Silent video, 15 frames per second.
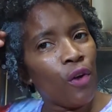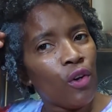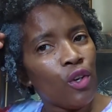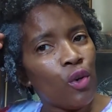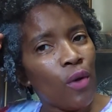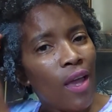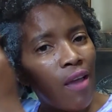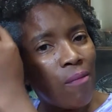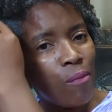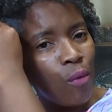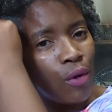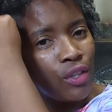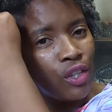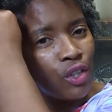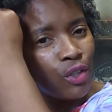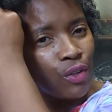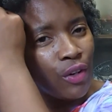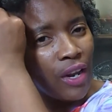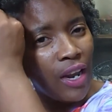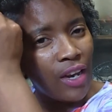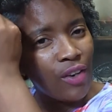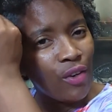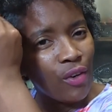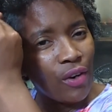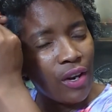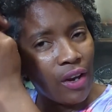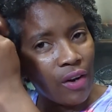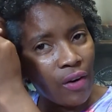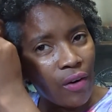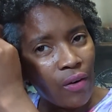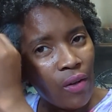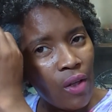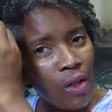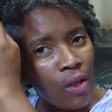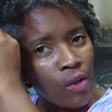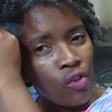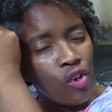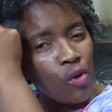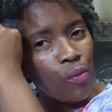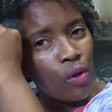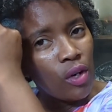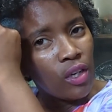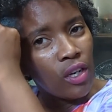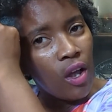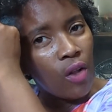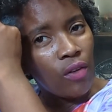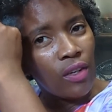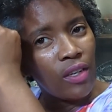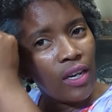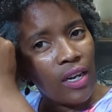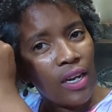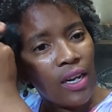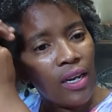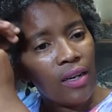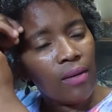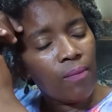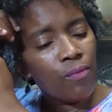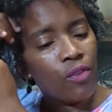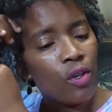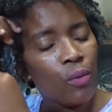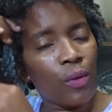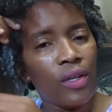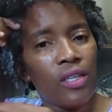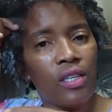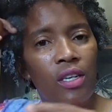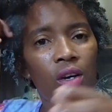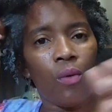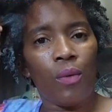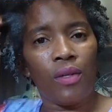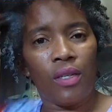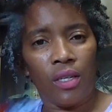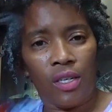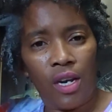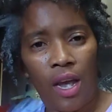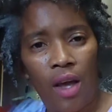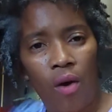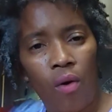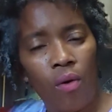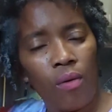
you have moisture in your hair, you really only need to reseal with the gel.